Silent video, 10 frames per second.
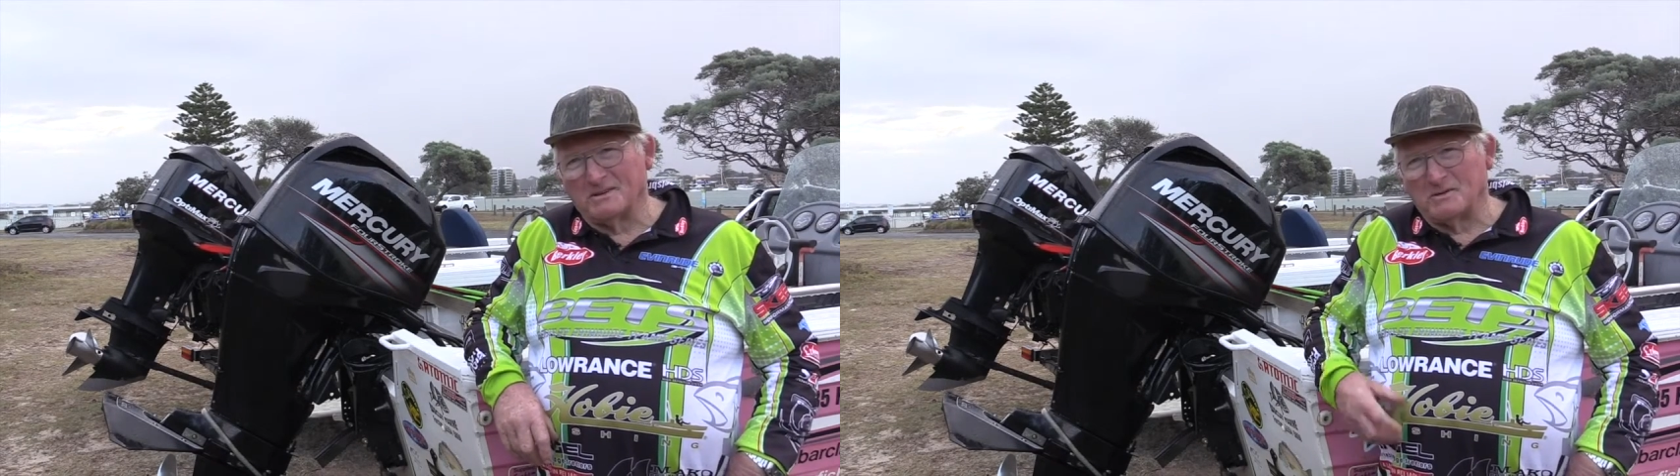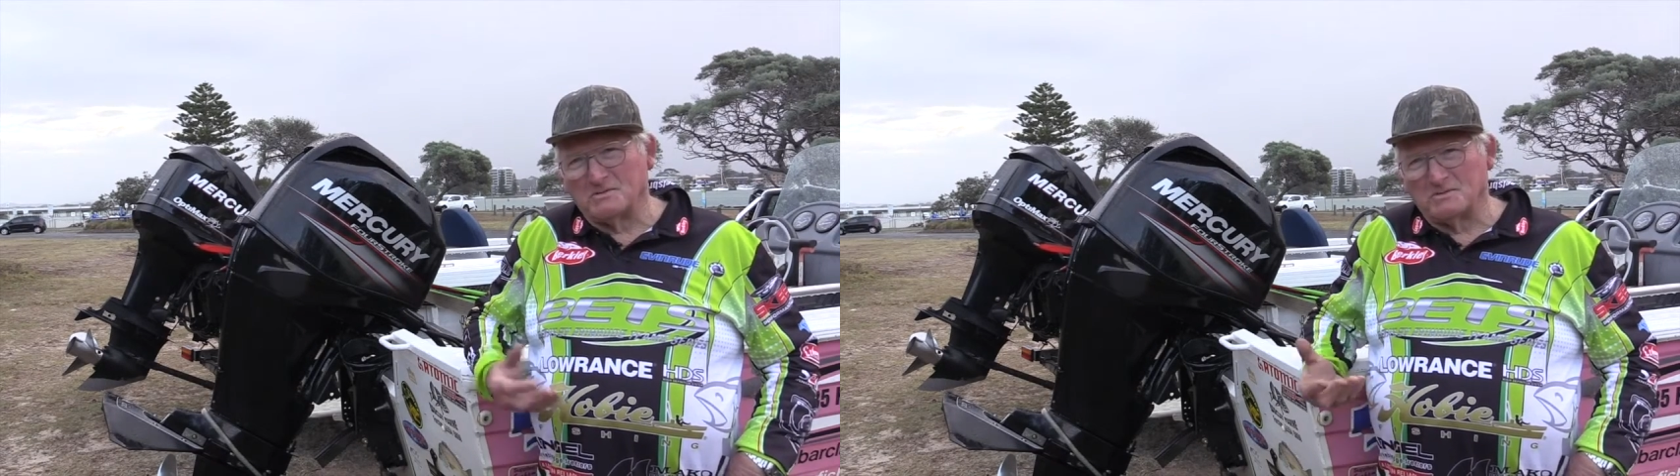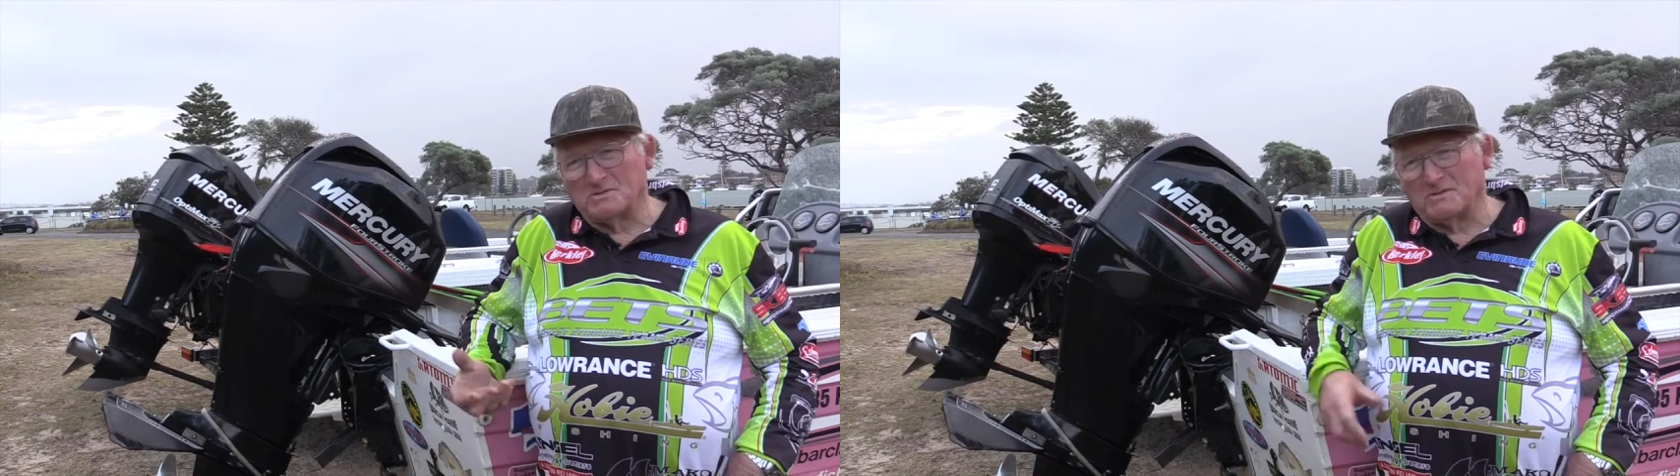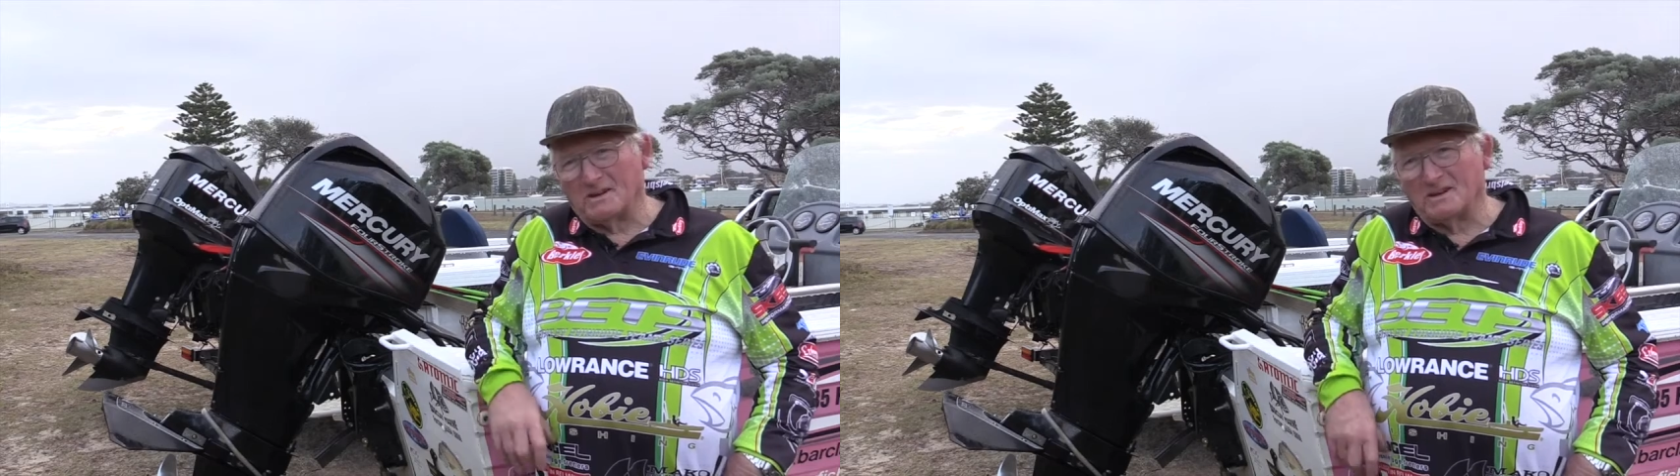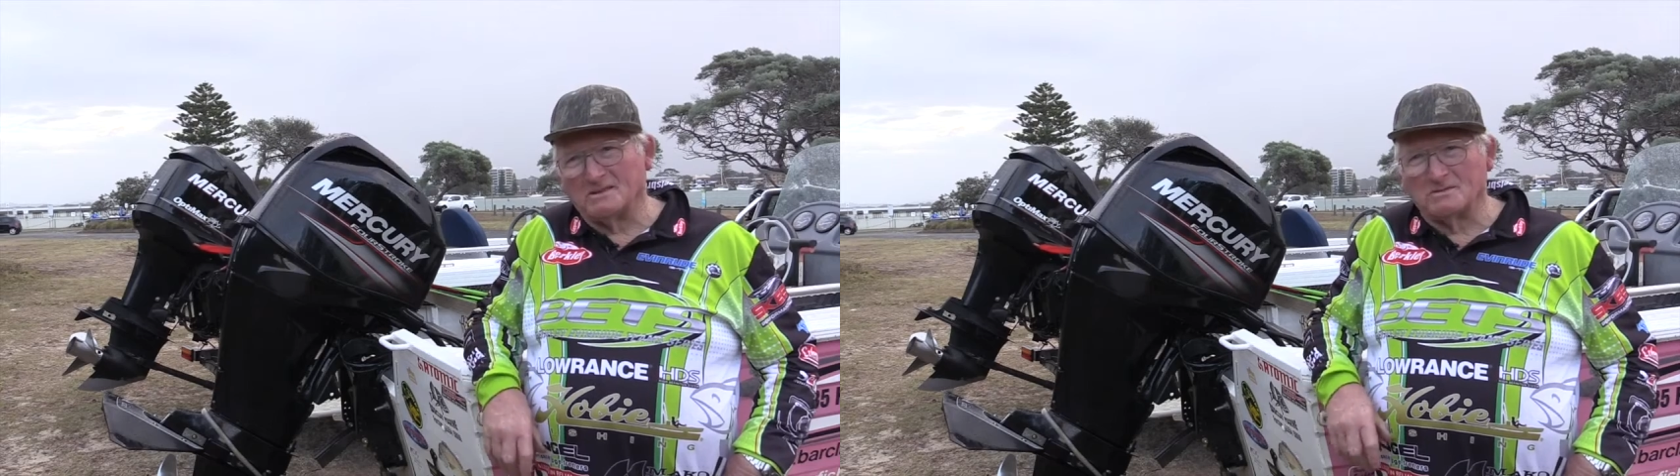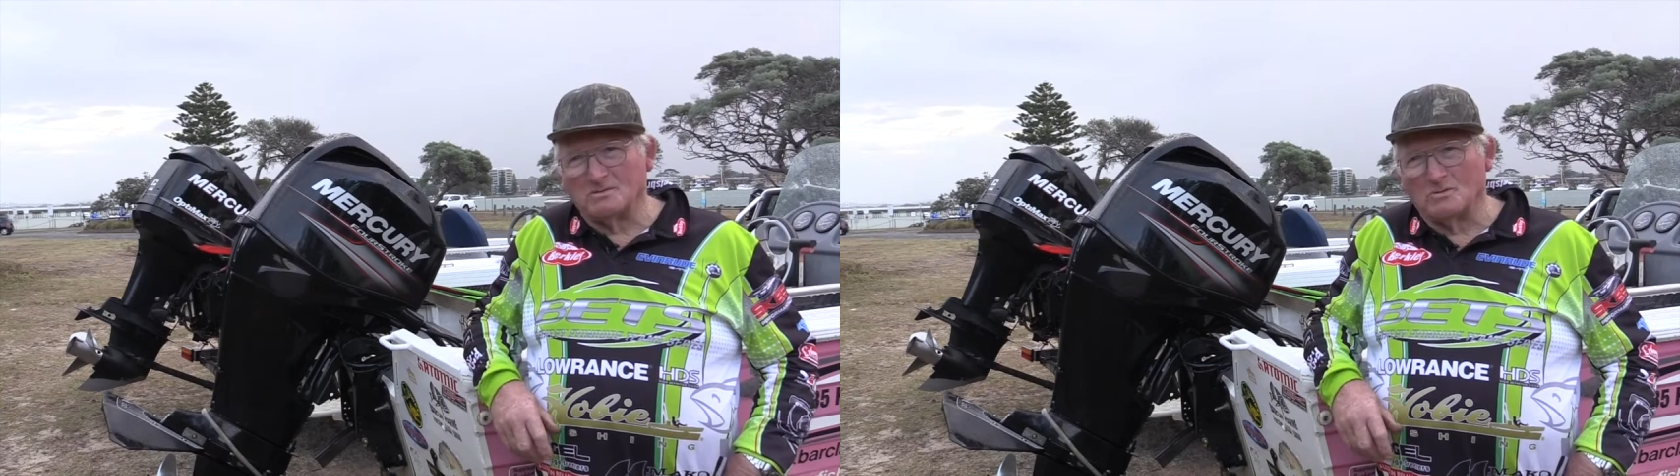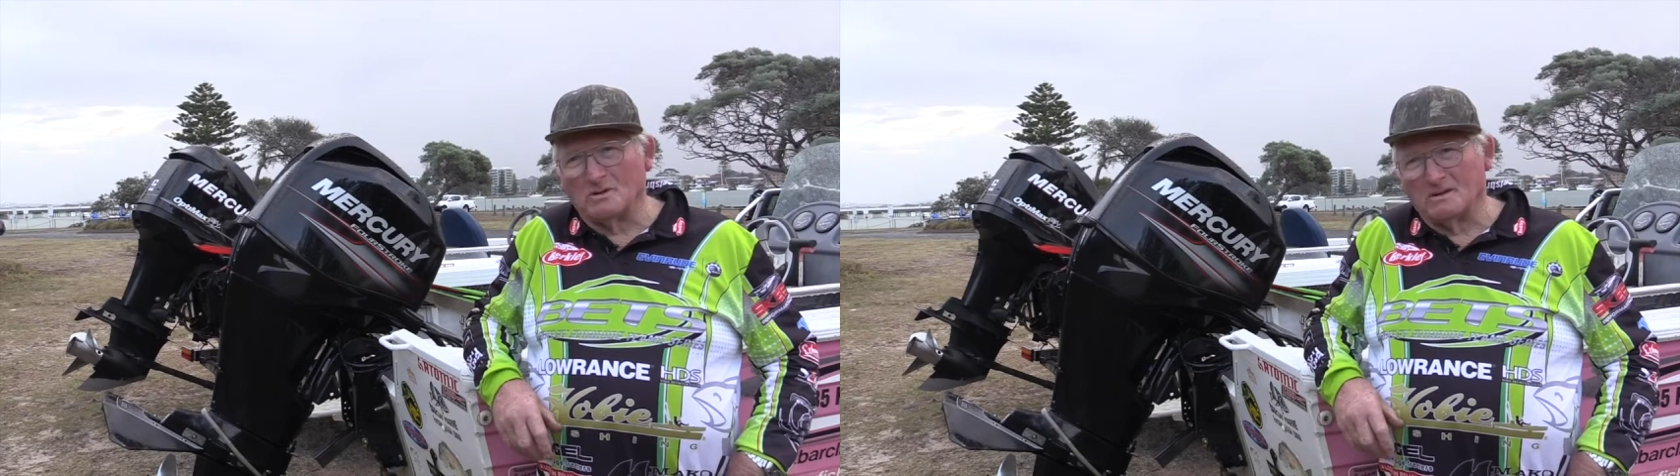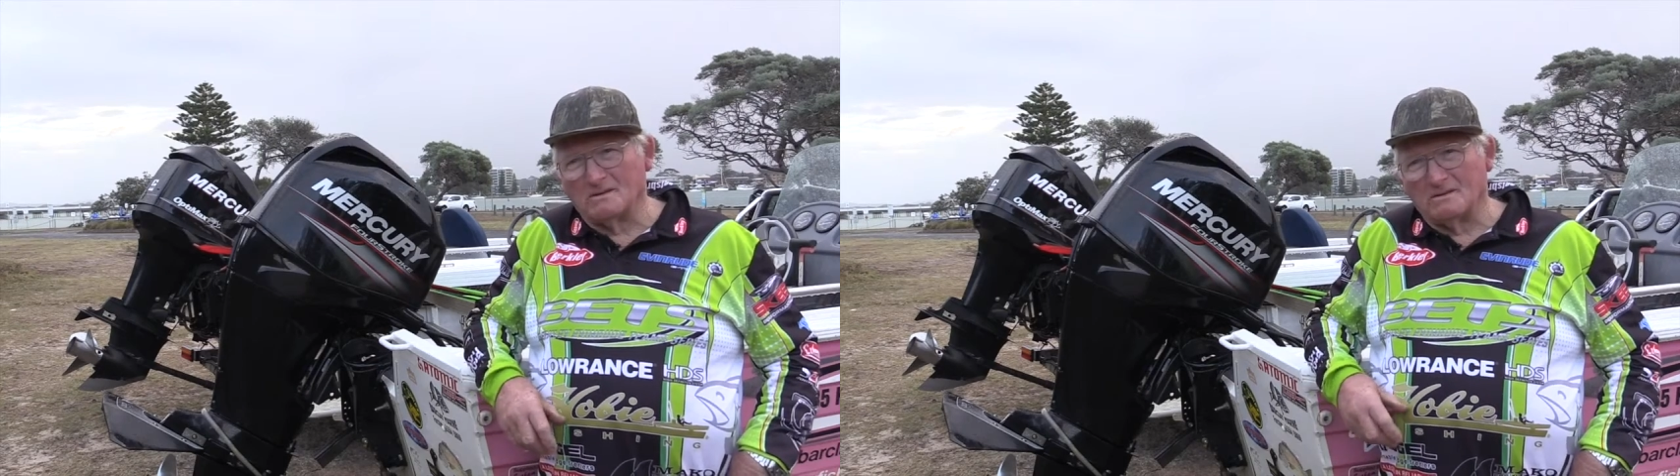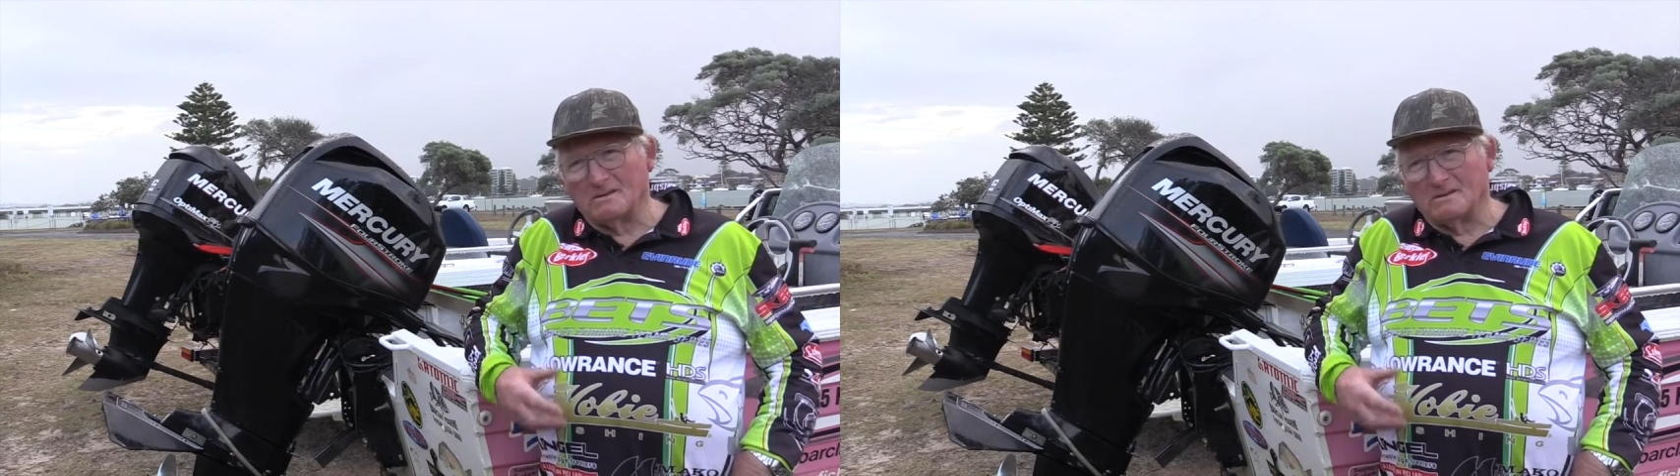Christmas flowers and all that.